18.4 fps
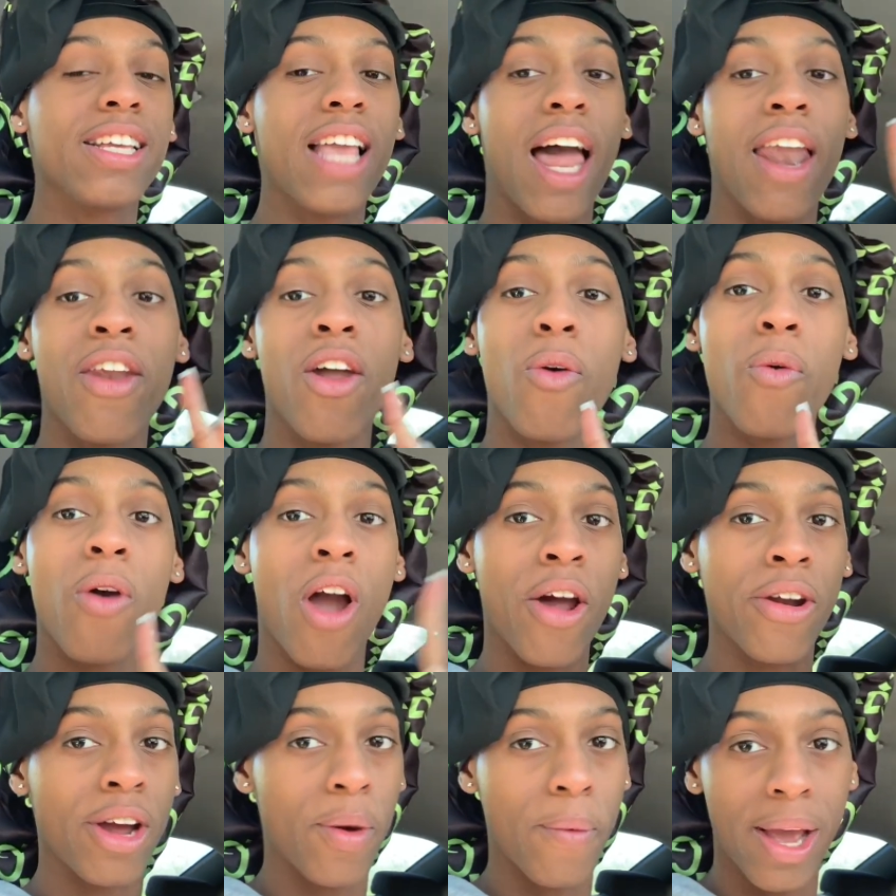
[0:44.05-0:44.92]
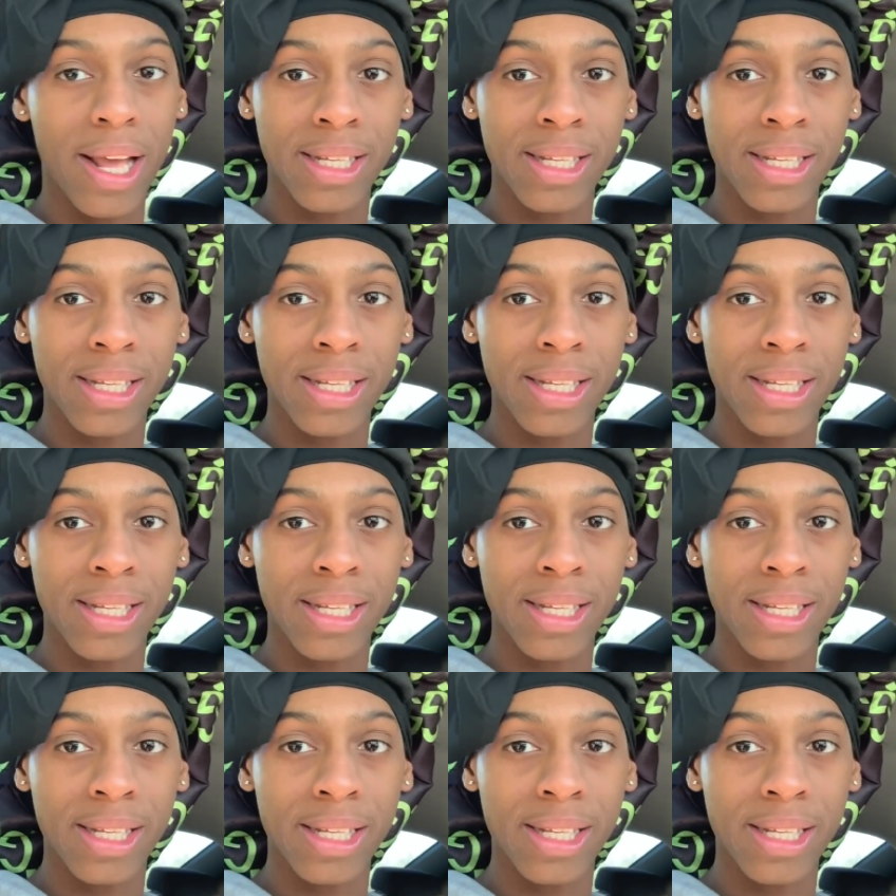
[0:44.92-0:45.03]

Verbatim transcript: Y'all know we're on our way